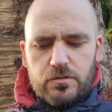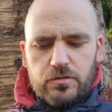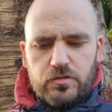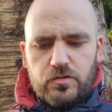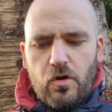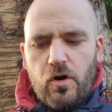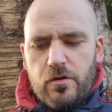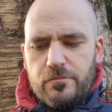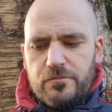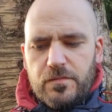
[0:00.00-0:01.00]
So
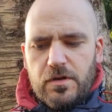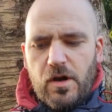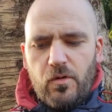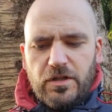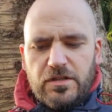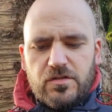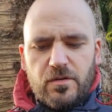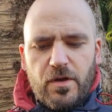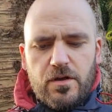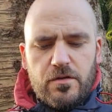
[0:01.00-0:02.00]
I wanted
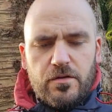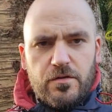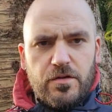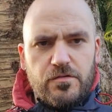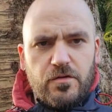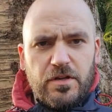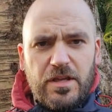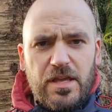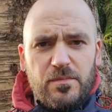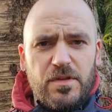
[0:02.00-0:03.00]
something that's going to
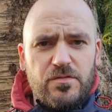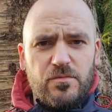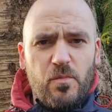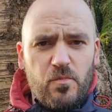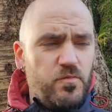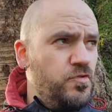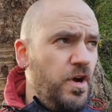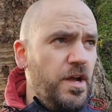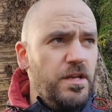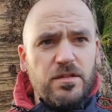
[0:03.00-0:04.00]
keep me
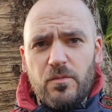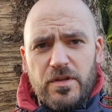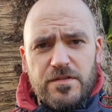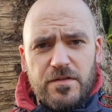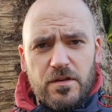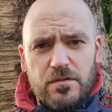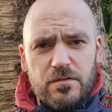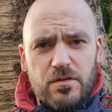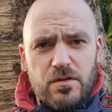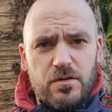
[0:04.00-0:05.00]
dry in the winter,
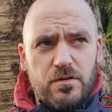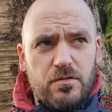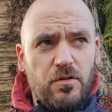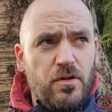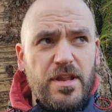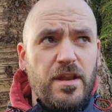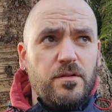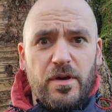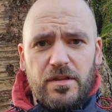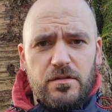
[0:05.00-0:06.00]
or in any
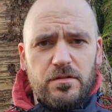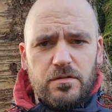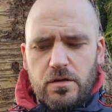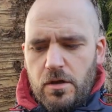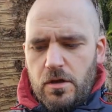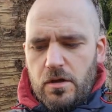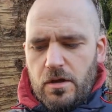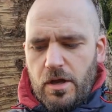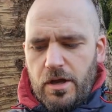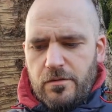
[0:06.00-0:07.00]
weather,
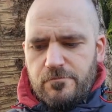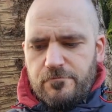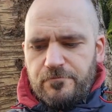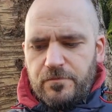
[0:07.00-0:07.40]
and